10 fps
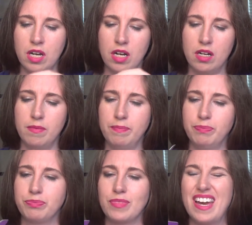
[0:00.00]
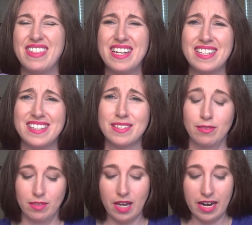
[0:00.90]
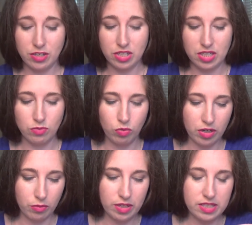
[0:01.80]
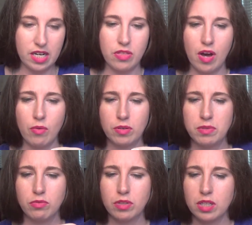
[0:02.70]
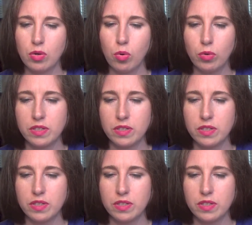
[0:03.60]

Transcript: I think it's actually one of the ones that I thought would be really cool.